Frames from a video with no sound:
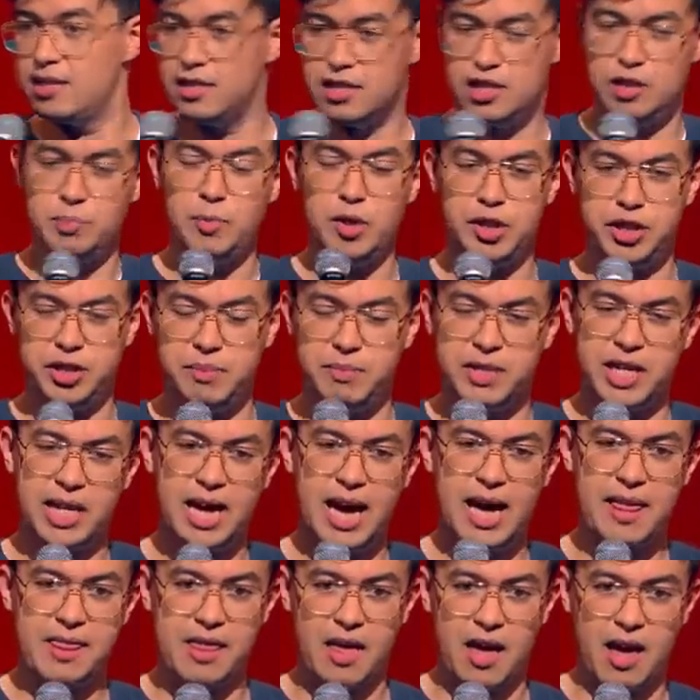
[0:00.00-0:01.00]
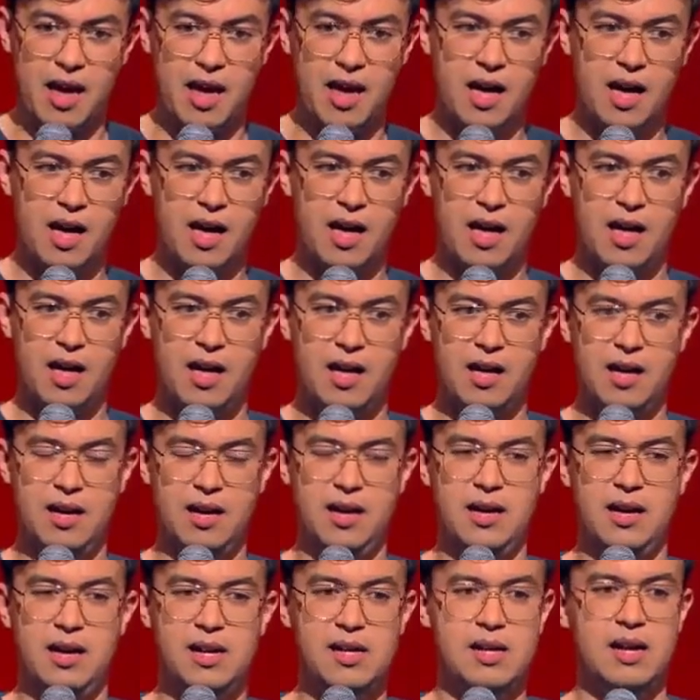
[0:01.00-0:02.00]
Smush them together.
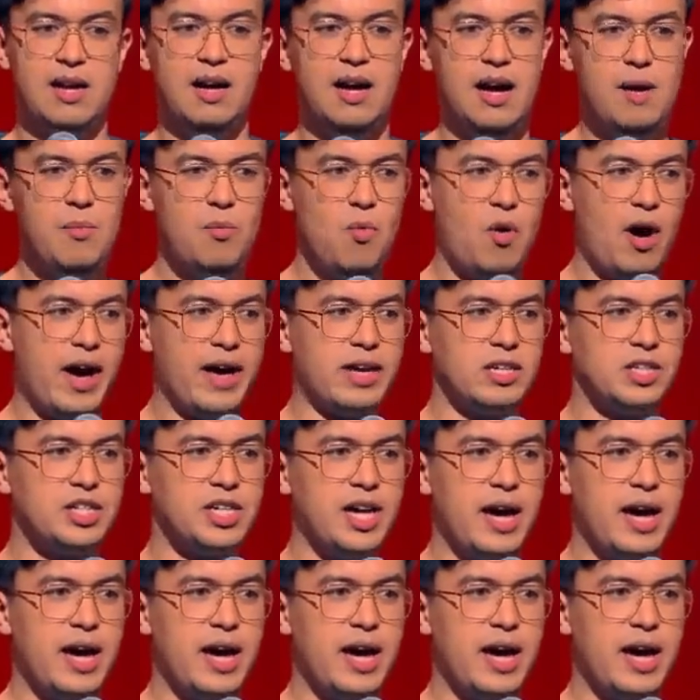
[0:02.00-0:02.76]
I'm white and